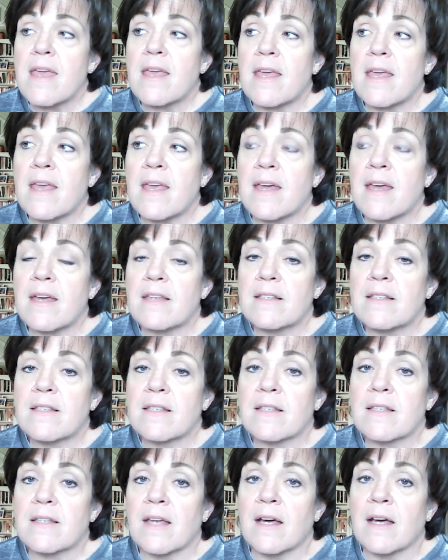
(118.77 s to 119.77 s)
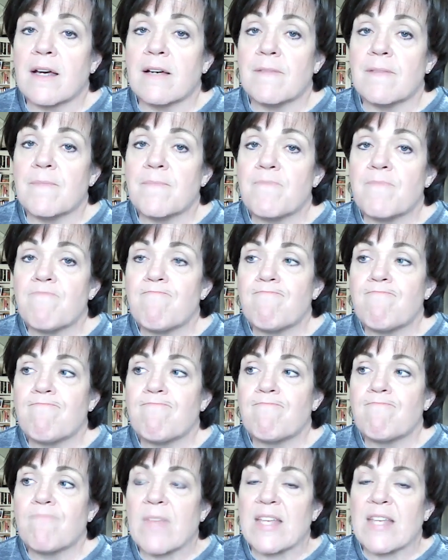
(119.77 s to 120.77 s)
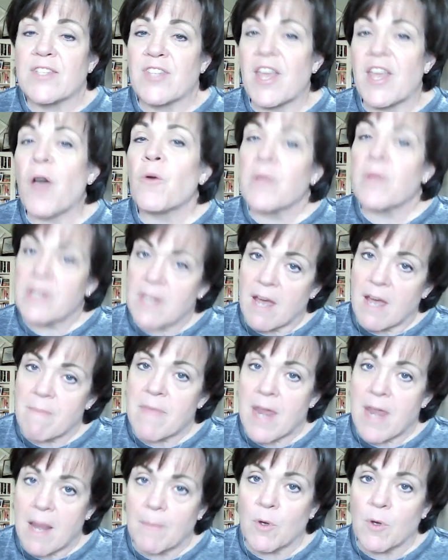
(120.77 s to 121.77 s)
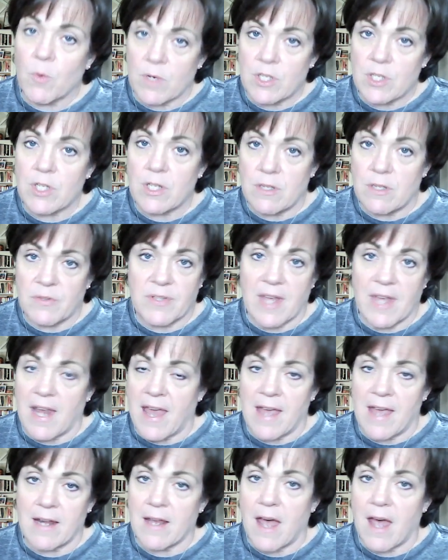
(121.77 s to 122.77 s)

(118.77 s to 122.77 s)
It is the only time that I'm going to use that Ada.